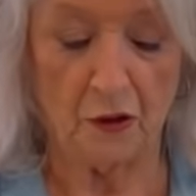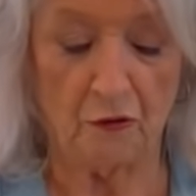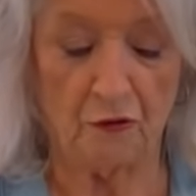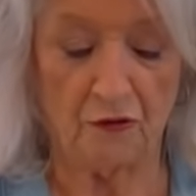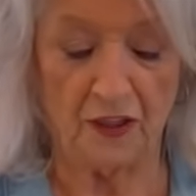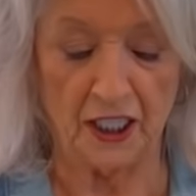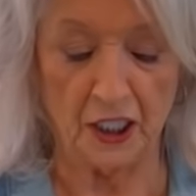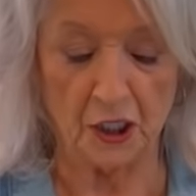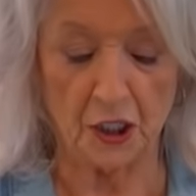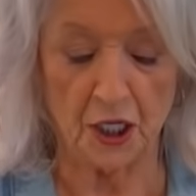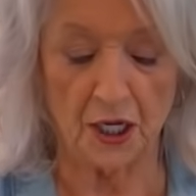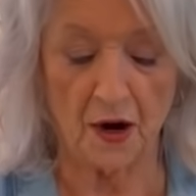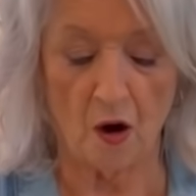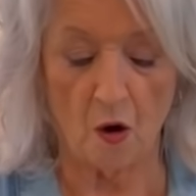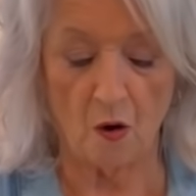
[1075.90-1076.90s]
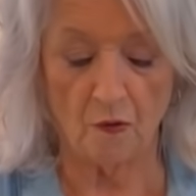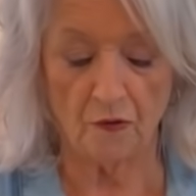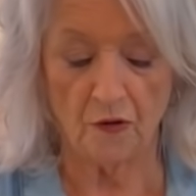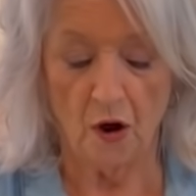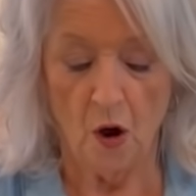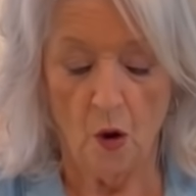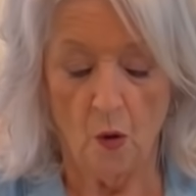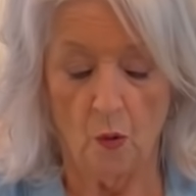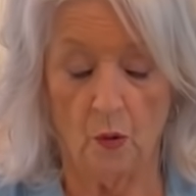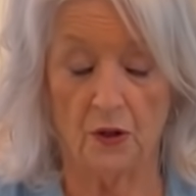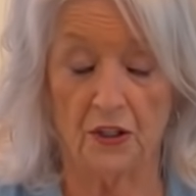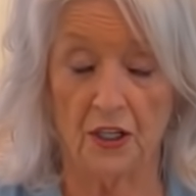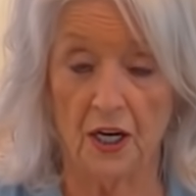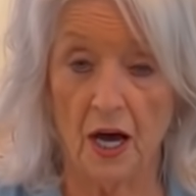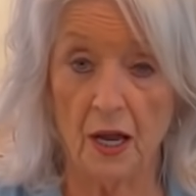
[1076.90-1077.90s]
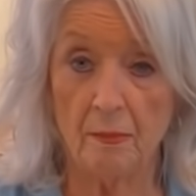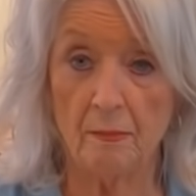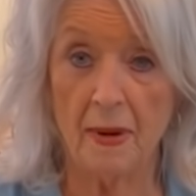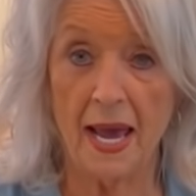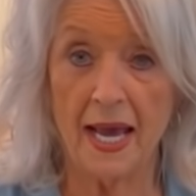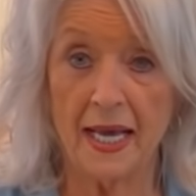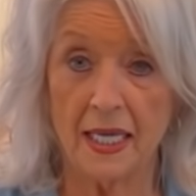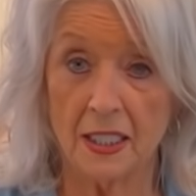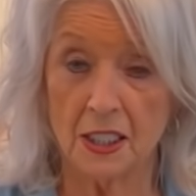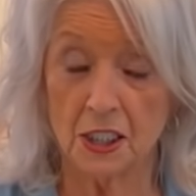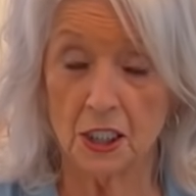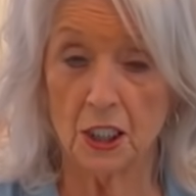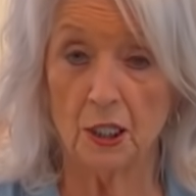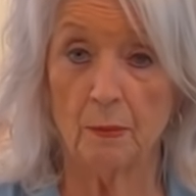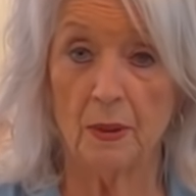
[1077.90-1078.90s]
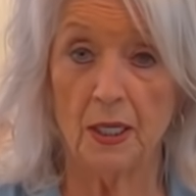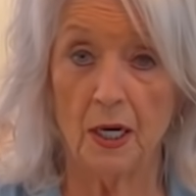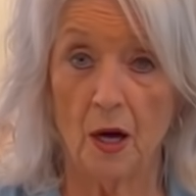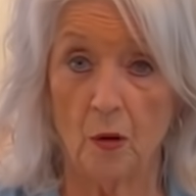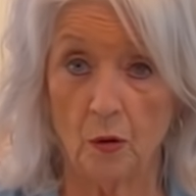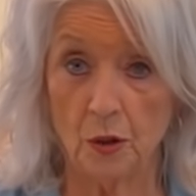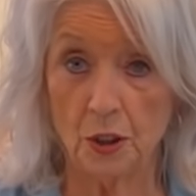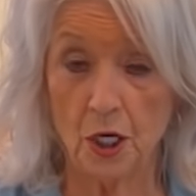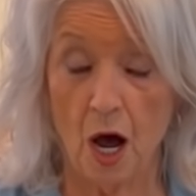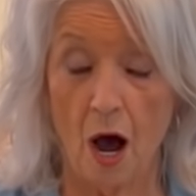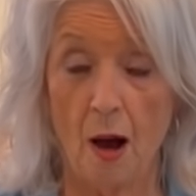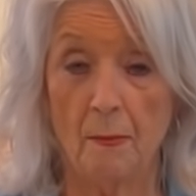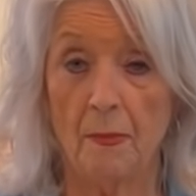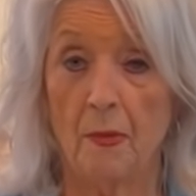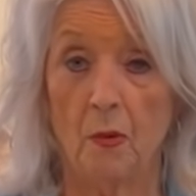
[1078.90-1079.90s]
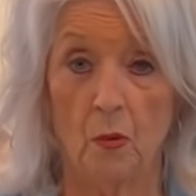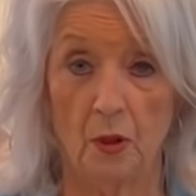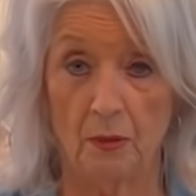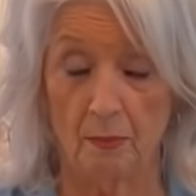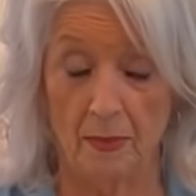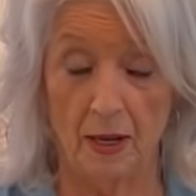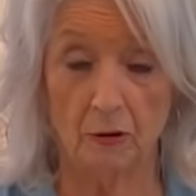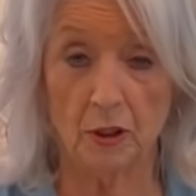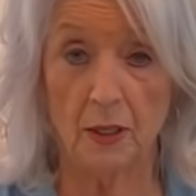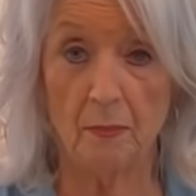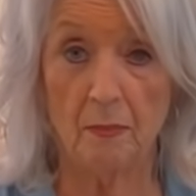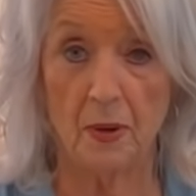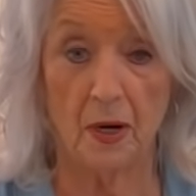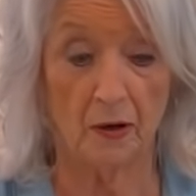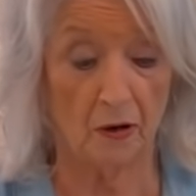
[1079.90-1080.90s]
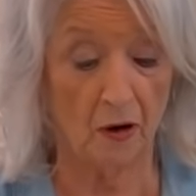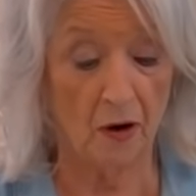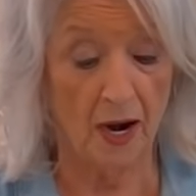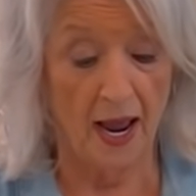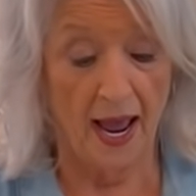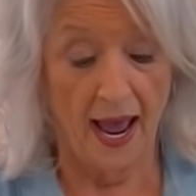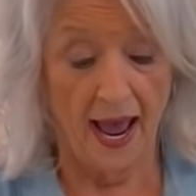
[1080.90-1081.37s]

to finish it off with nutmeg and cinnamon on top with melted butter